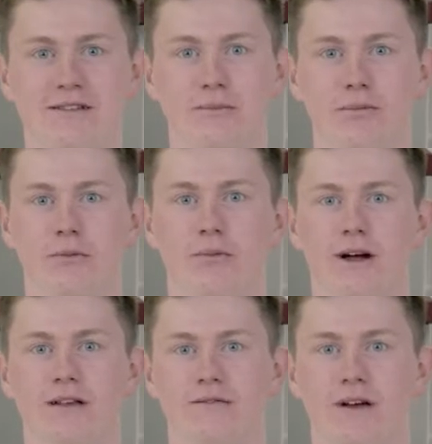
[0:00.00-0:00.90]
simple
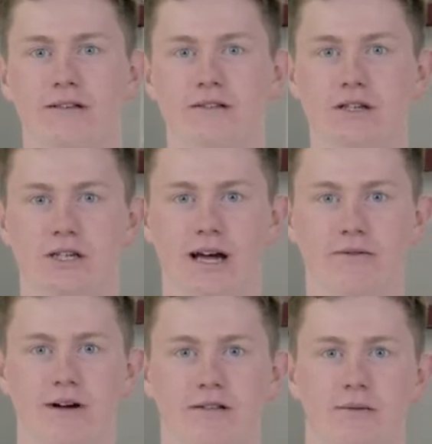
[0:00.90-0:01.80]
braised venison
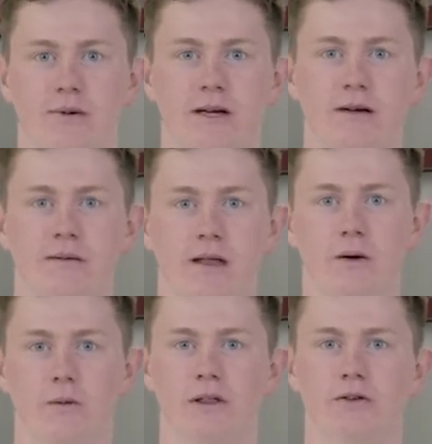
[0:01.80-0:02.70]
shank recipe
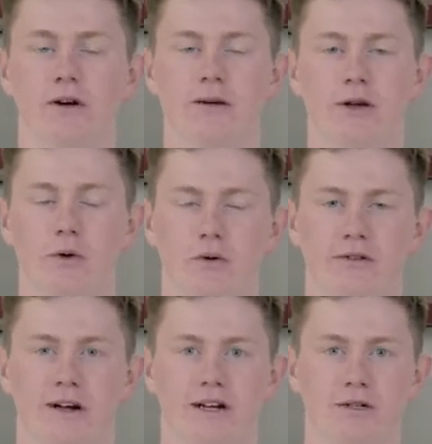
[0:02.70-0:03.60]
with creamy
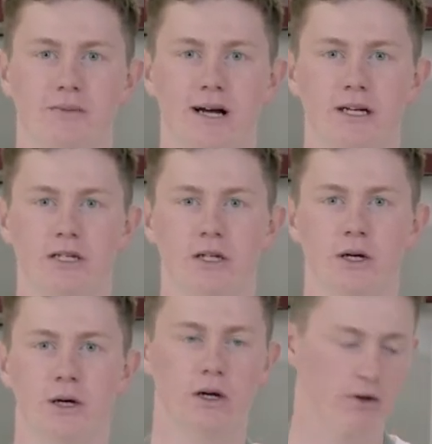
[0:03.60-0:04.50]
horseradish mash,
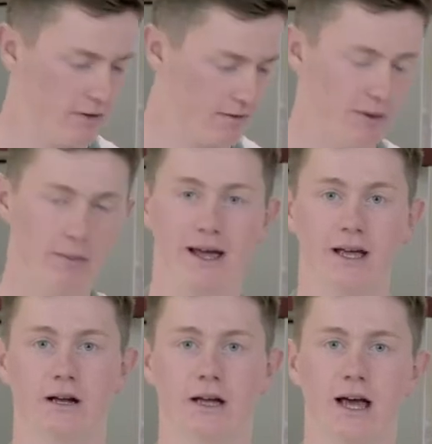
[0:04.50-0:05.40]
crispy
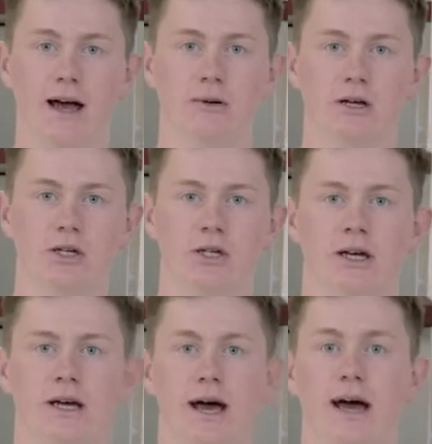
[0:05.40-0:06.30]
bacon and cabbage,
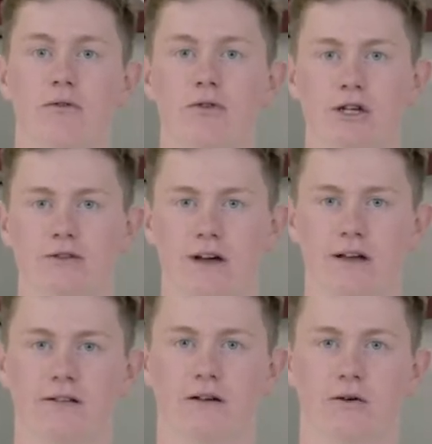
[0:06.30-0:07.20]
and a rich
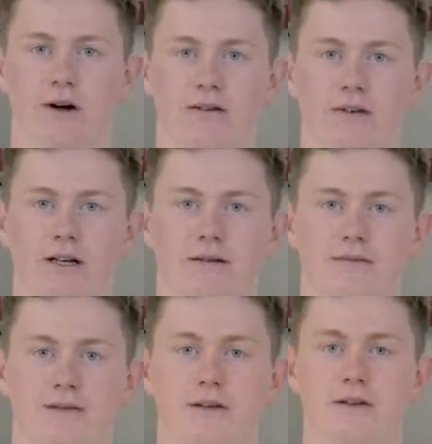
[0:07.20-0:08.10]
venison gravy.
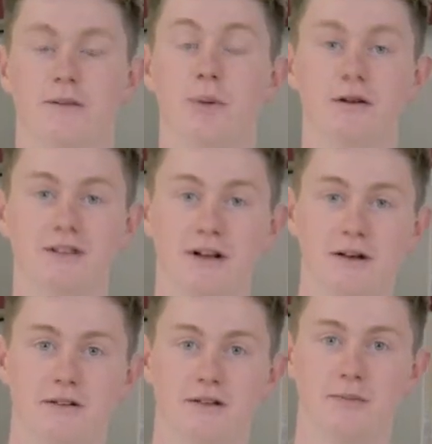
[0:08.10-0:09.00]
Your box
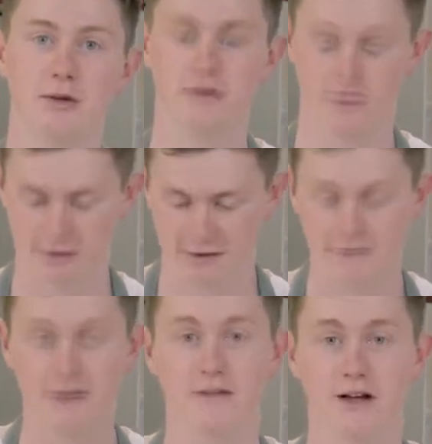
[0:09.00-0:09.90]
includes these beautiful
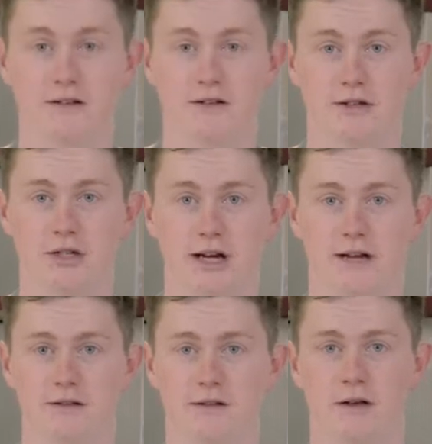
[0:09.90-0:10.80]
Suffolk venison
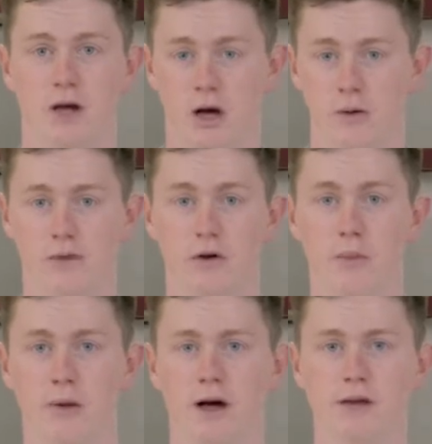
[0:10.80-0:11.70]
shanks. We've
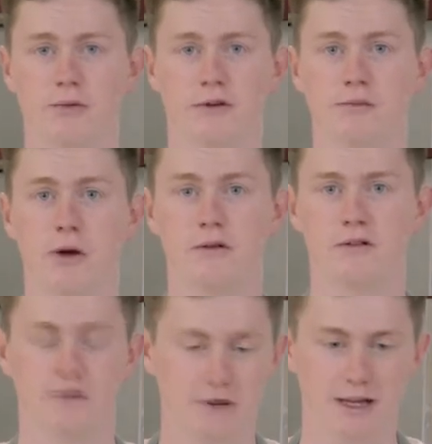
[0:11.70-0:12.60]
got Blythburgh smoked
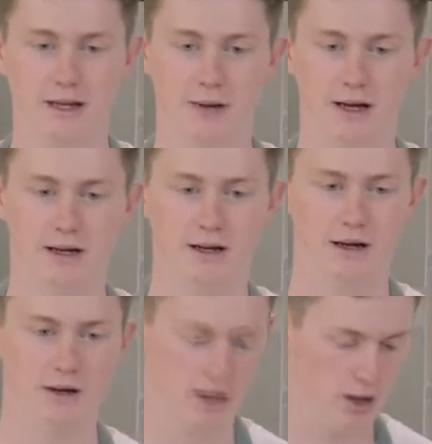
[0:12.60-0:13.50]
streaky
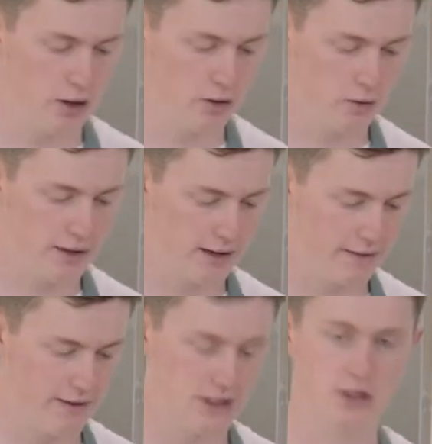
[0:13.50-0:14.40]
bacon and all the
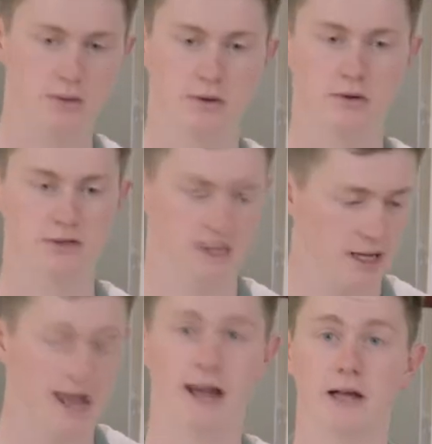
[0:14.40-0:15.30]
other vegetables
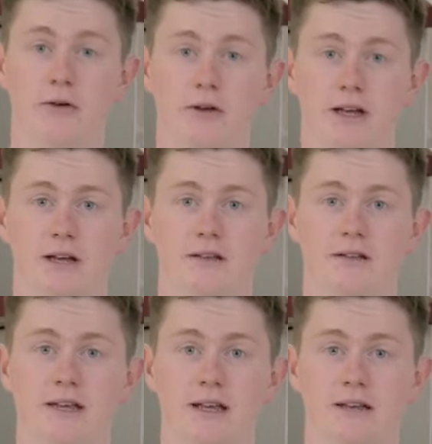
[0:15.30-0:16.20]
and
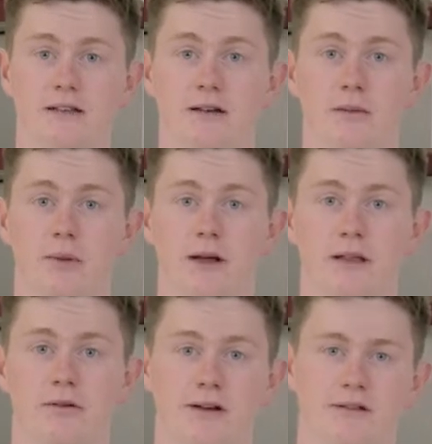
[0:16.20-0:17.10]
ingredients needed to complete
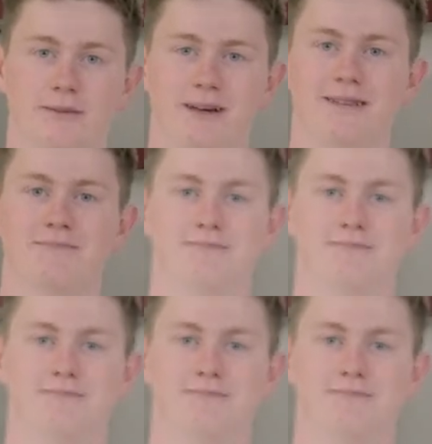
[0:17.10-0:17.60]
the recipe.